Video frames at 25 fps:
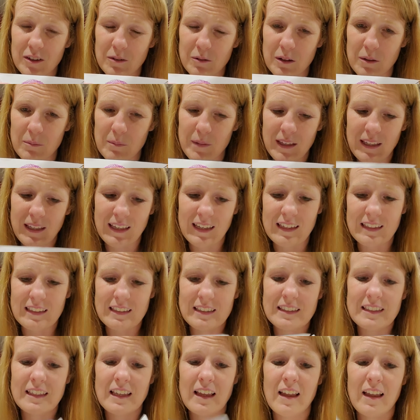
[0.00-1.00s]
with my
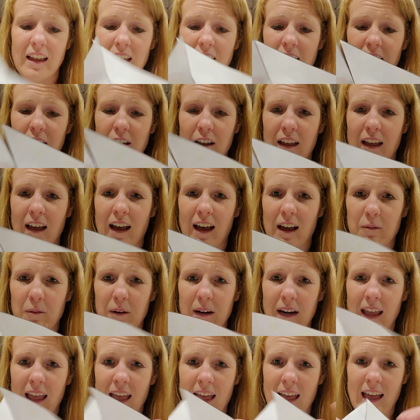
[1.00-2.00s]
kids, I
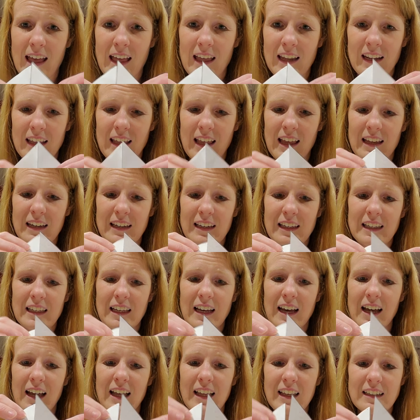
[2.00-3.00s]
went ahead and
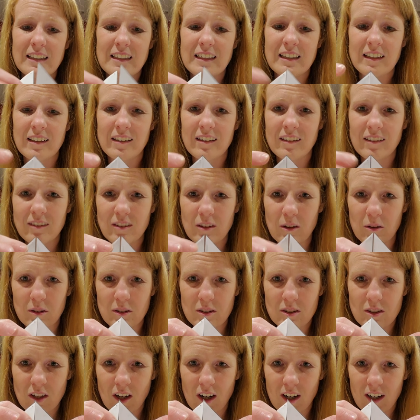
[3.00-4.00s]
cut
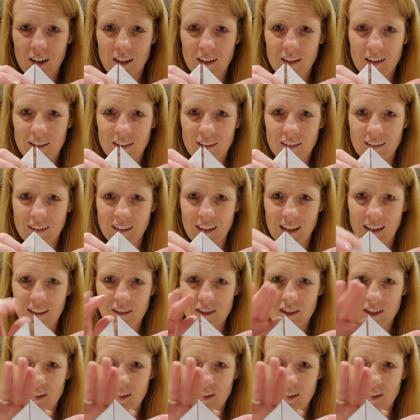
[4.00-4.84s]
those dark lines.